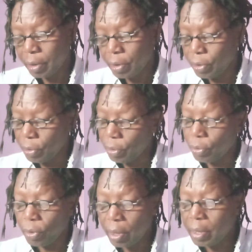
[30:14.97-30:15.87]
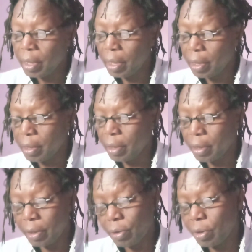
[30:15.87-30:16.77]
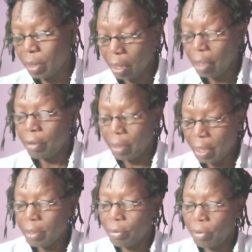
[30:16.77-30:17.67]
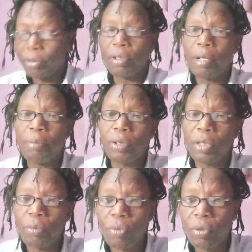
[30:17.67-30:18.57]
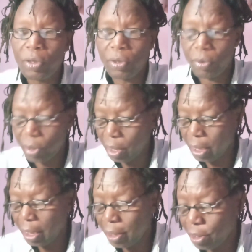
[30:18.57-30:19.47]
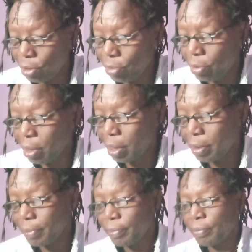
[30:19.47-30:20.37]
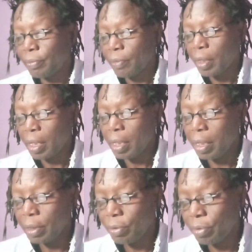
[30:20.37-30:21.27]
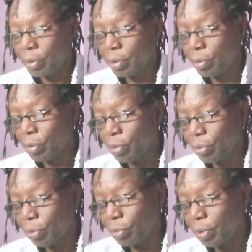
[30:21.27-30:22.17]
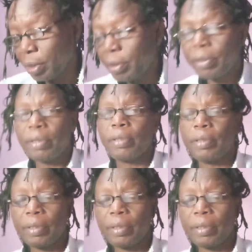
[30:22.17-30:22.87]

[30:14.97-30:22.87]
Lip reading: So we are still now. Next we talk about the muons, so stay tuned as we go through this.